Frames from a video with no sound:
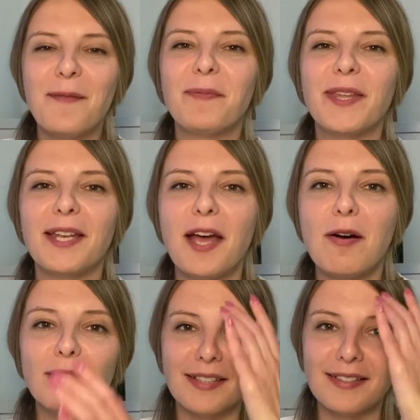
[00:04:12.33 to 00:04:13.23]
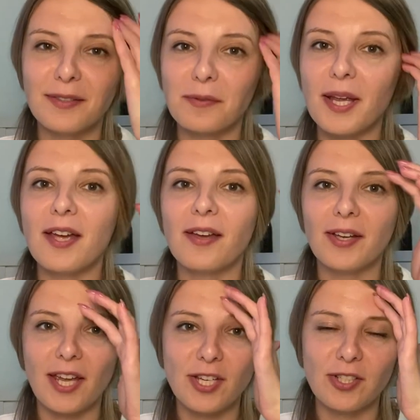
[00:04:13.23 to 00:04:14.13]
And now it is a rare
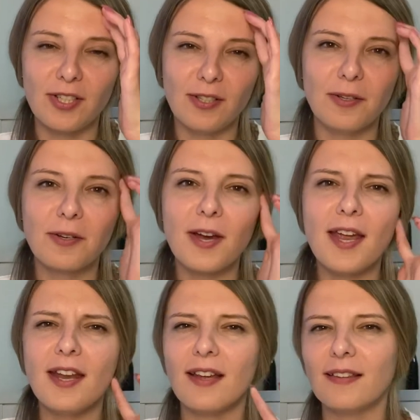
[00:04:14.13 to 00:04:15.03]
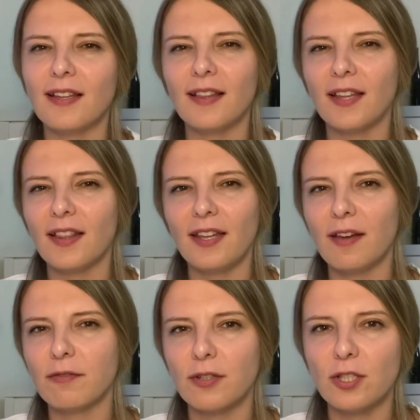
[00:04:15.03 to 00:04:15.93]
occasion in Ukraine. I think that the
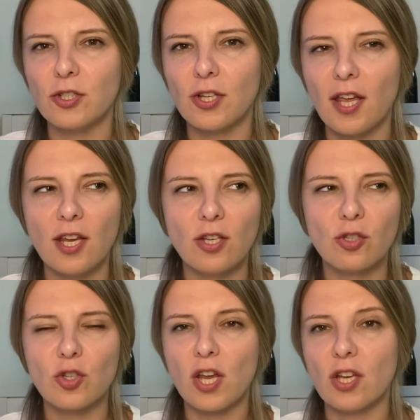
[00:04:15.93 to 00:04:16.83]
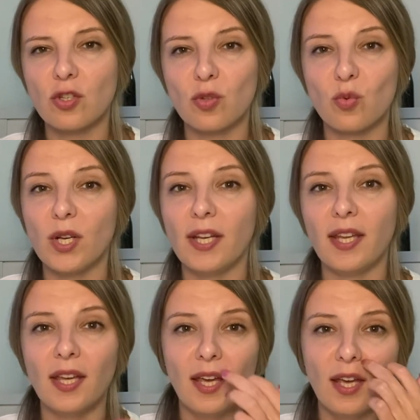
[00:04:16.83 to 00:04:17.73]
average age changed
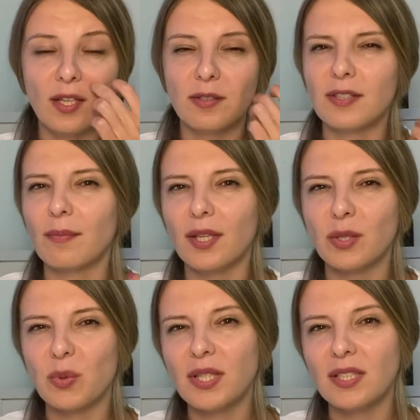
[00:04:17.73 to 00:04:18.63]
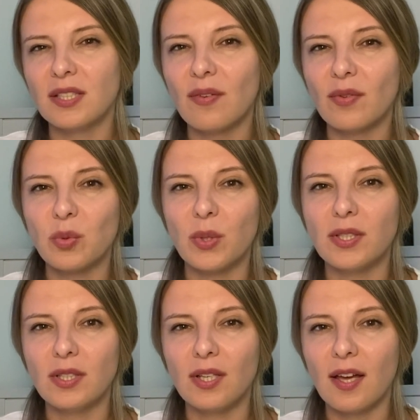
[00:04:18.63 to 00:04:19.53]
really to something 27,
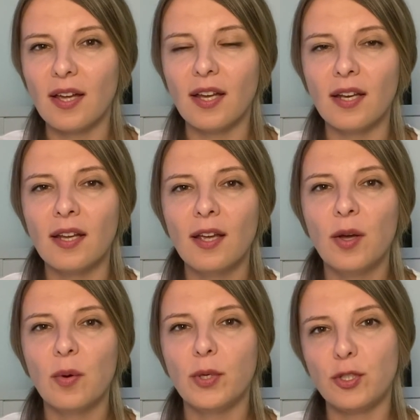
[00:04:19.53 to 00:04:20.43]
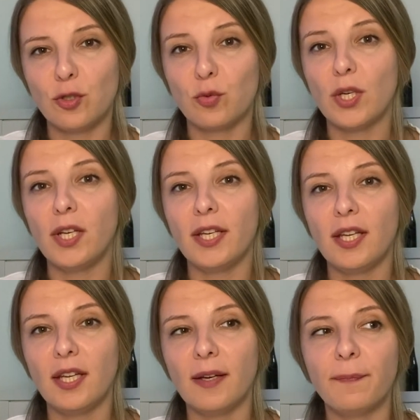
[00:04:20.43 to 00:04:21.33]
29, which is
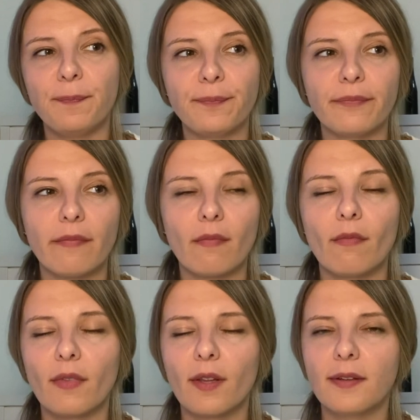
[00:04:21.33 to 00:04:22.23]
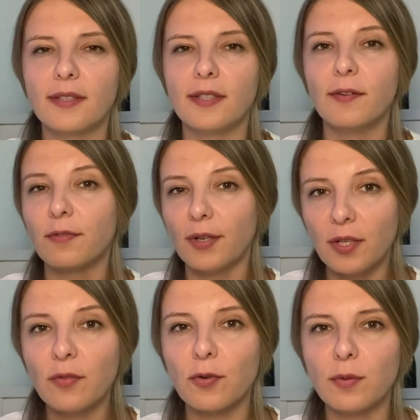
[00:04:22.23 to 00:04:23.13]
really
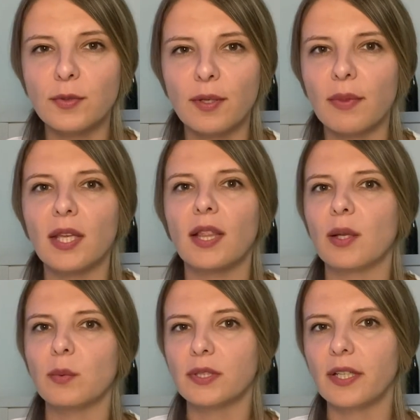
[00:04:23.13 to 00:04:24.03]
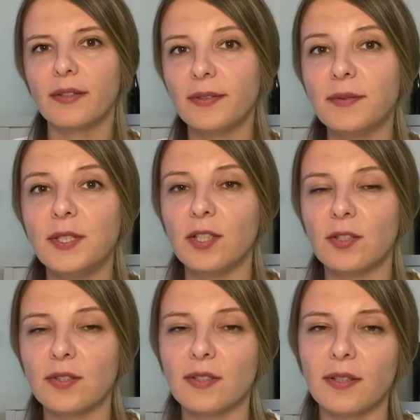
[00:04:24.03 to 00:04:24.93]
different from something that was like 50
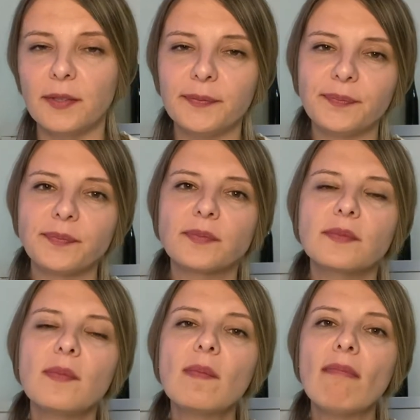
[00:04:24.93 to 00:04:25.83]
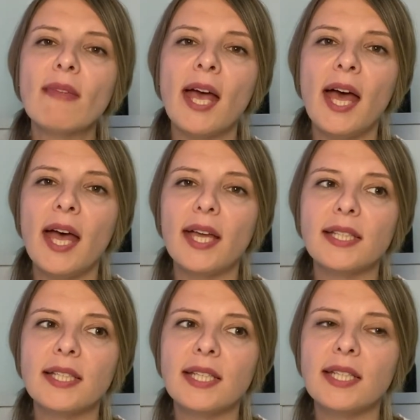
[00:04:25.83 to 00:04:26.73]
years ago.
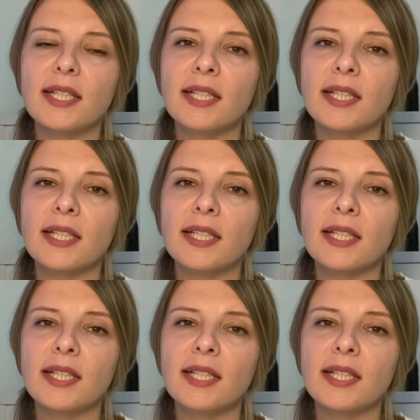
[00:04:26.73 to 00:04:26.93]
And